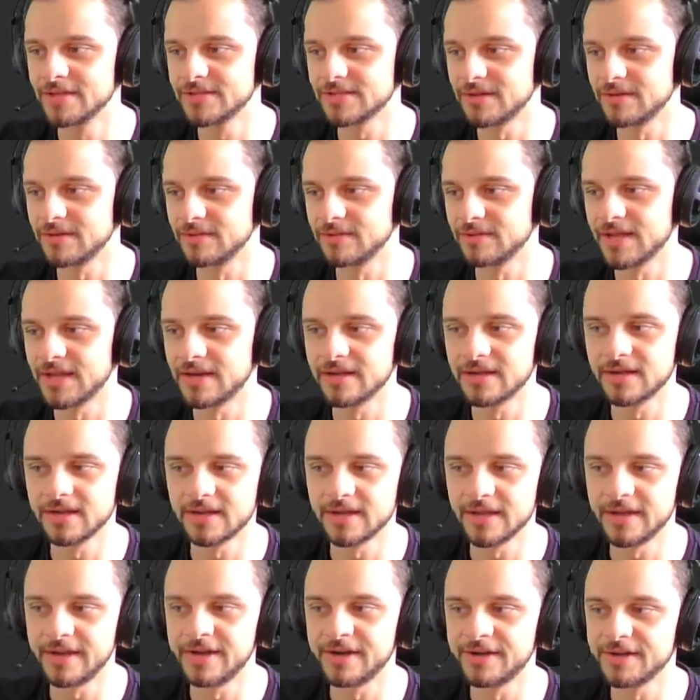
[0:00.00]
So you can
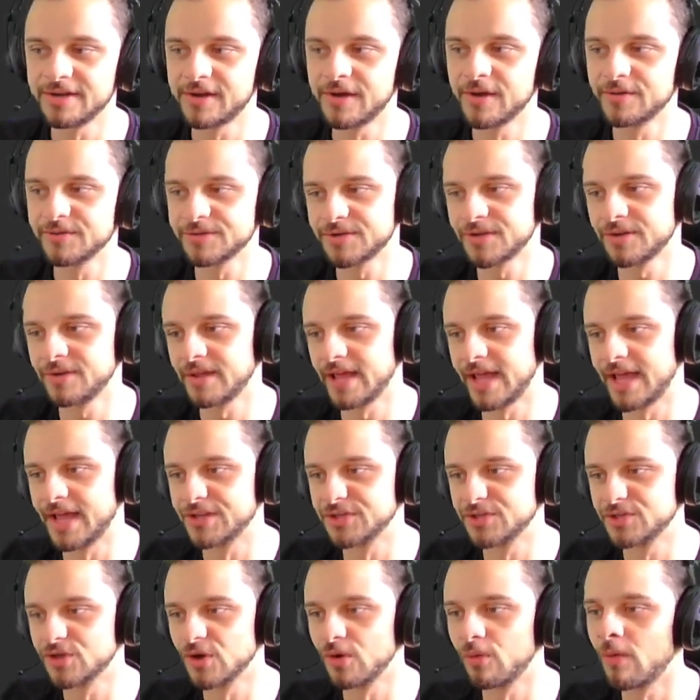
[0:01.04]
clear the console
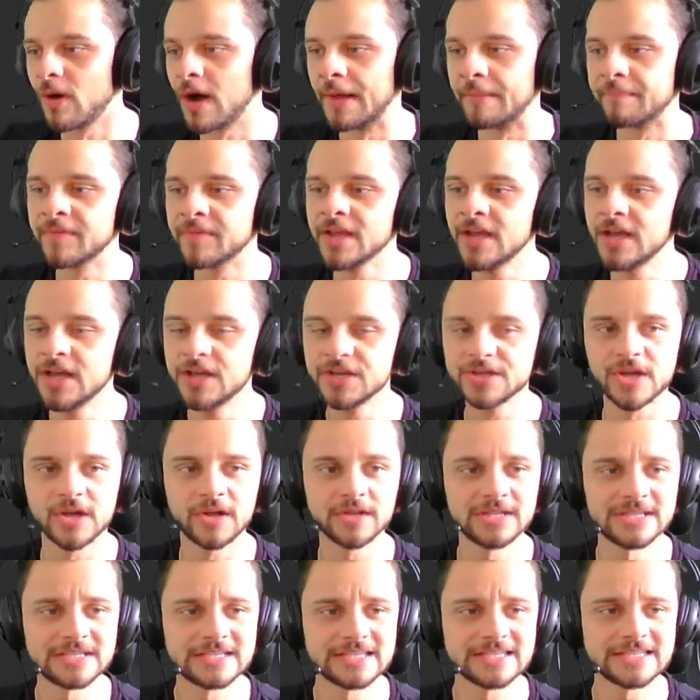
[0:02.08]
and so on. So
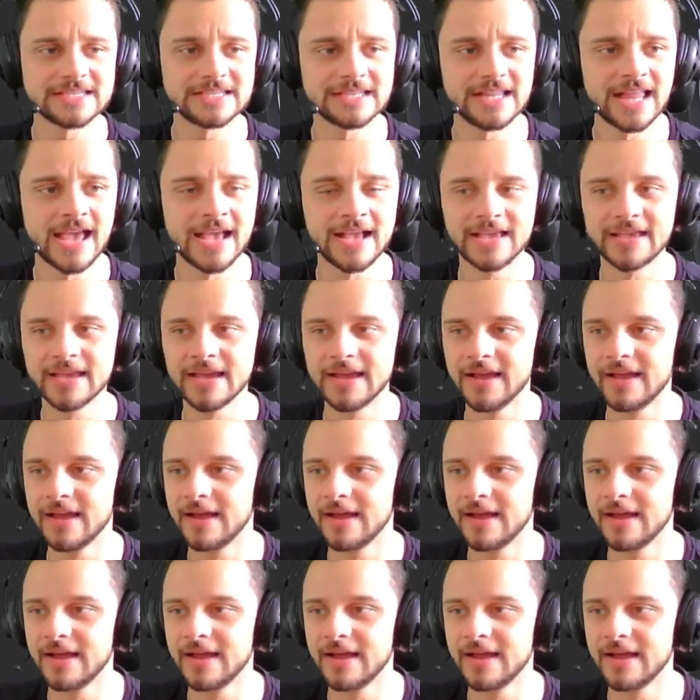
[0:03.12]
this is like